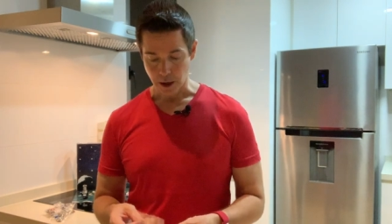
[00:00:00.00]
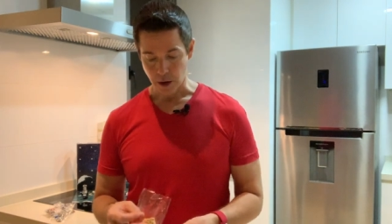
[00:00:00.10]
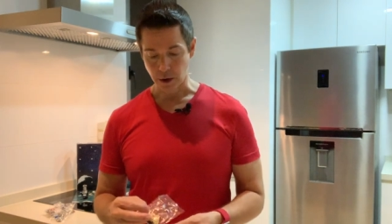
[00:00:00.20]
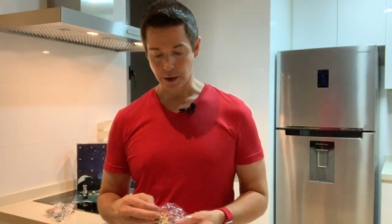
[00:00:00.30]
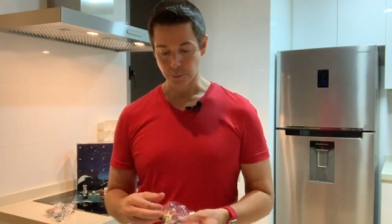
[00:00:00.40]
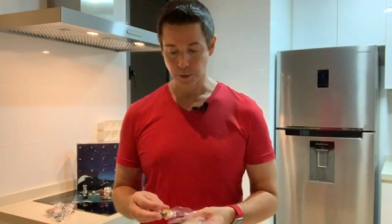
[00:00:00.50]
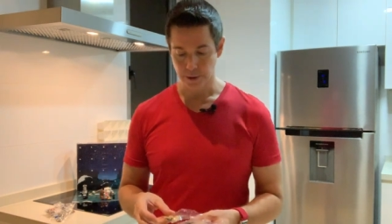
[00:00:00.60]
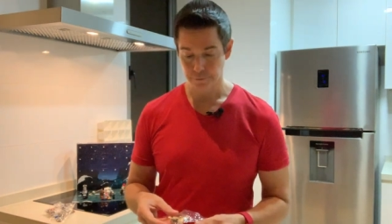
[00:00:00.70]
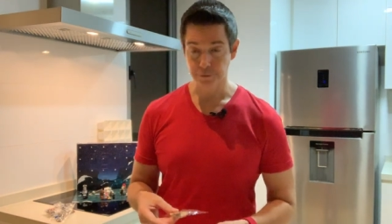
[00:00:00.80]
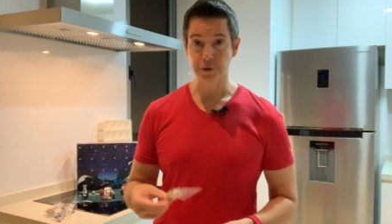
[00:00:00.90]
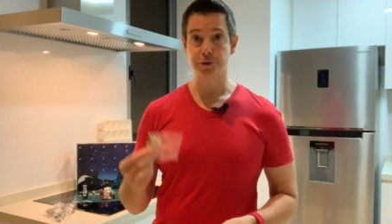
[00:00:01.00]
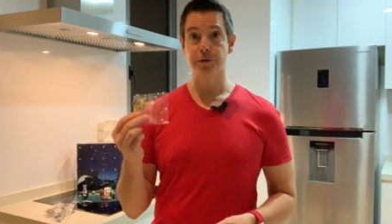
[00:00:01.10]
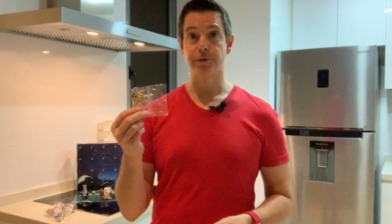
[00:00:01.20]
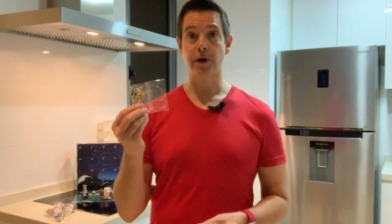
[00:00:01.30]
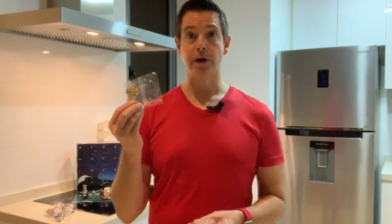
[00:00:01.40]
All right, well, first
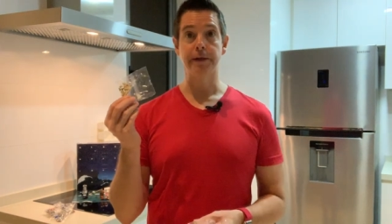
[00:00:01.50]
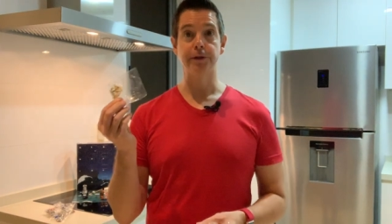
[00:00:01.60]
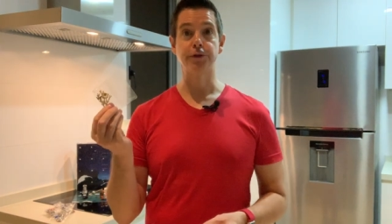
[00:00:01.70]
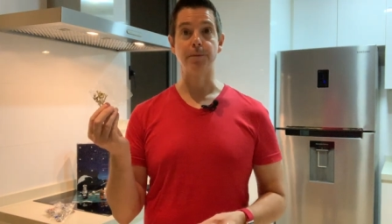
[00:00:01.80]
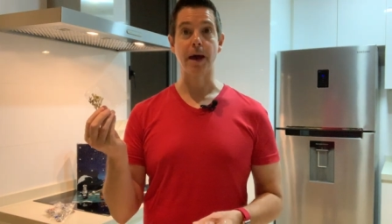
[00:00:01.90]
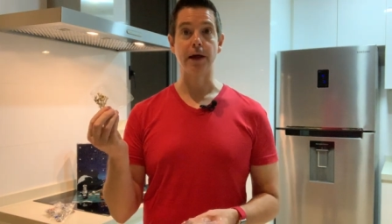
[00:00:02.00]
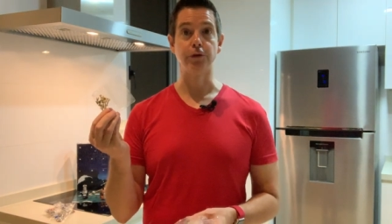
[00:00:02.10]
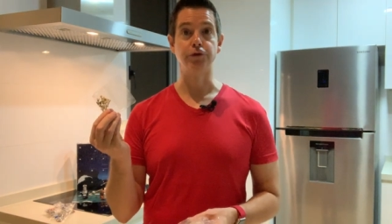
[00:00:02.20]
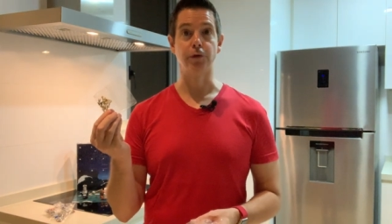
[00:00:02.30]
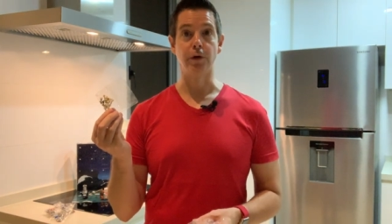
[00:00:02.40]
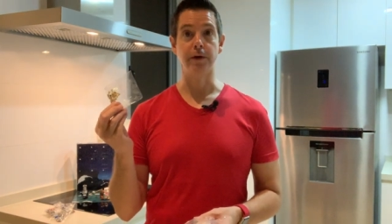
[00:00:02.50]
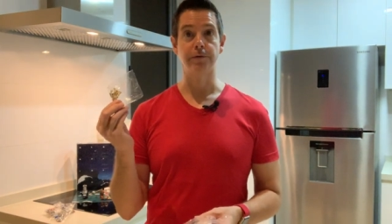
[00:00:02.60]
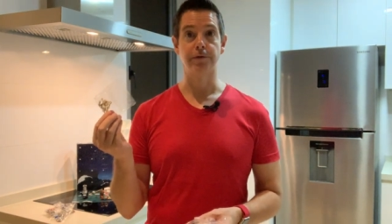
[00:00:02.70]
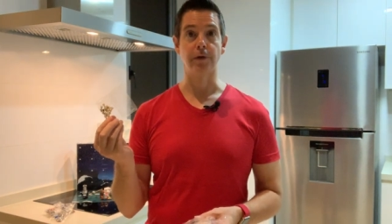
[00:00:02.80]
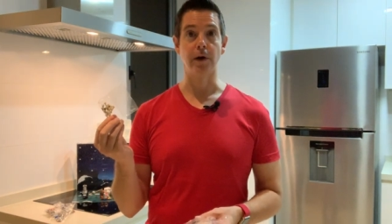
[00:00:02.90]
of all, here's a battle
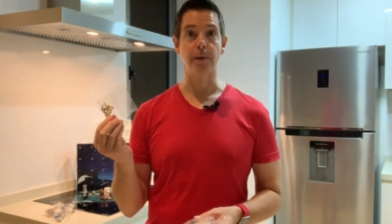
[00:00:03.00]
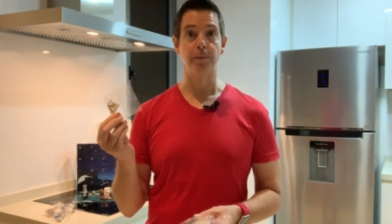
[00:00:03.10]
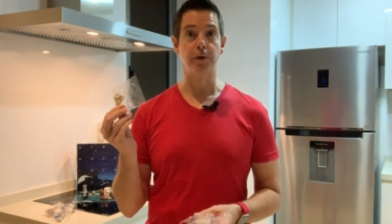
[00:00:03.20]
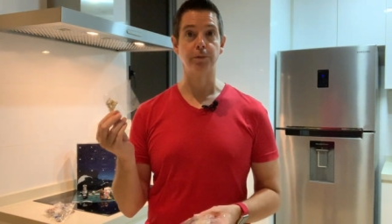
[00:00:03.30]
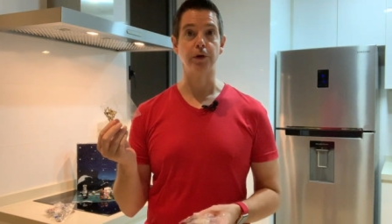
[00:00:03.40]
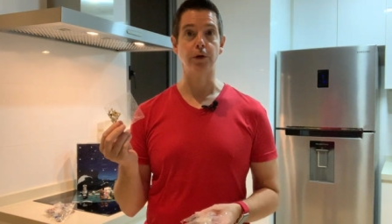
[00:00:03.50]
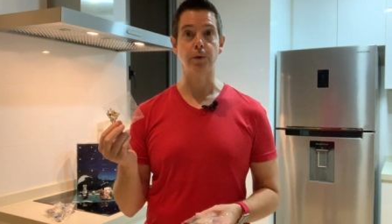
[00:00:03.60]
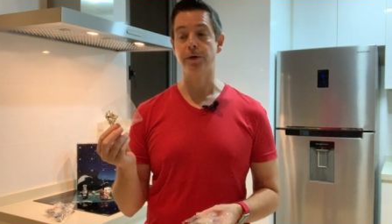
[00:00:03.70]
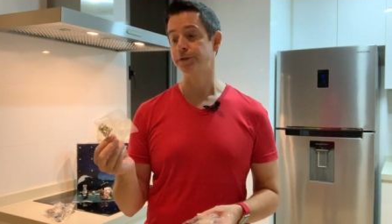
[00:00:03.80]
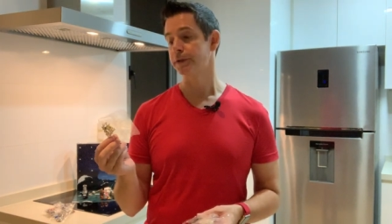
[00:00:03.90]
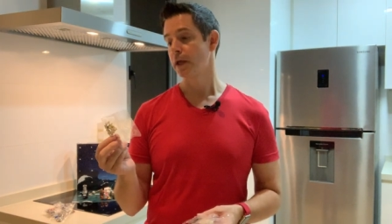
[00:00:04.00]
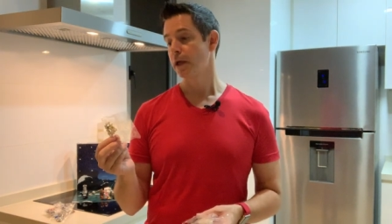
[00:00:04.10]
droid from the prequels.